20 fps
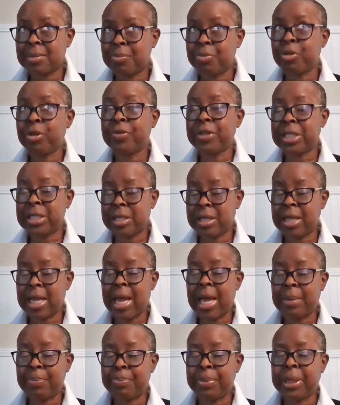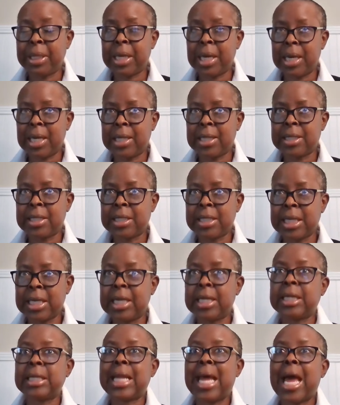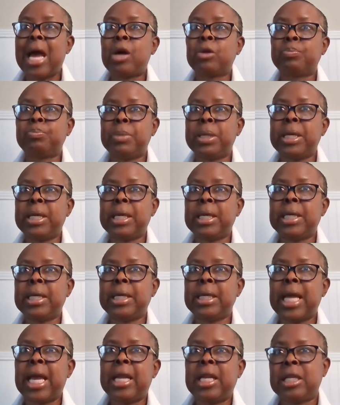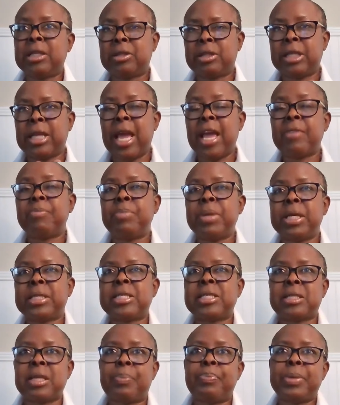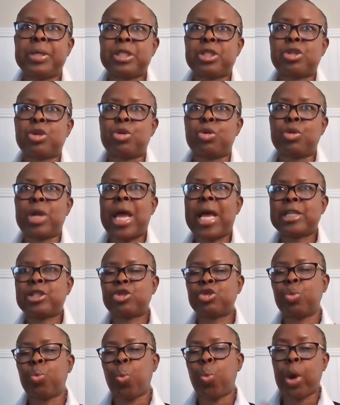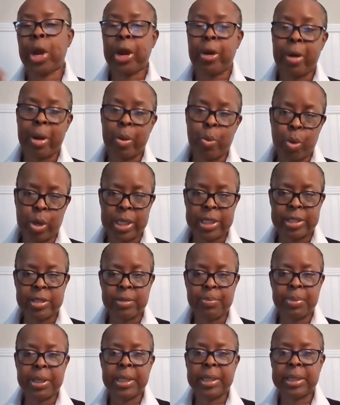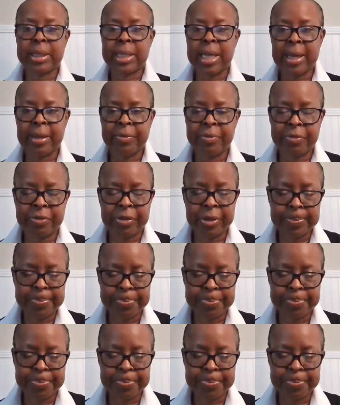privy to that because it allowed me and it gave me a stepping stone as to where I wanted to be in life.